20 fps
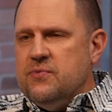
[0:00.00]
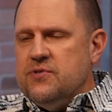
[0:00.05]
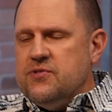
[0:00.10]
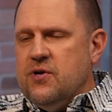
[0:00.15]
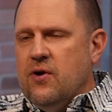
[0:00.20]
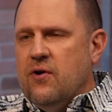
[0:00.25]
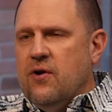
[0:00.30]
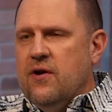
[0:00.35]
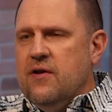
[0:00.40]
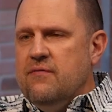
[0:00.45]

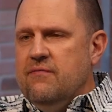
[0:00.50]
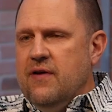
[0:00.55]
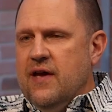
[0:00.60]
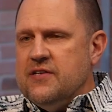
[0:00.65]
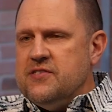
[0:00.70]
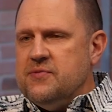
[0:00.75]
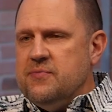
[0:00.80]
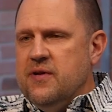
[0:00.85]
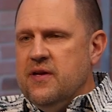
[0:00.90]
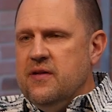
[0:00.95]
return on
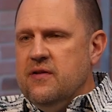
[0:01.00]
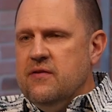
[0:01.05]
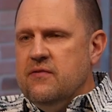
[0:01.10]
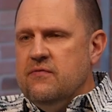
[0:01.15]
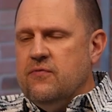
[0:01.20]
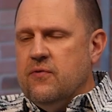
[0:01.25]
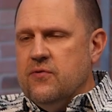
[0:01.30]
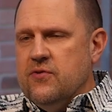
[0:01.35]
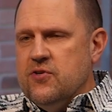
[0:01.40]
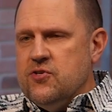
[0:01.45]
investment
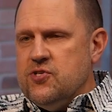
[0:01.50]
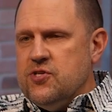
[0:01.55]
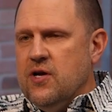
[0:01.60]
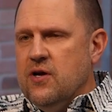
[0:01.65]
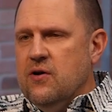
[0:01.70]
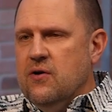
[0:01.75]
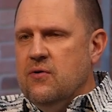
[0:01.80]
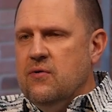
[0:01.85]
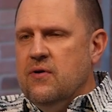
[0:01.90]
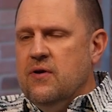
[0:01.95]
for the
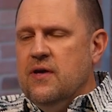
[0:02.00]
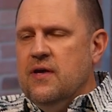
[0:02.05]
show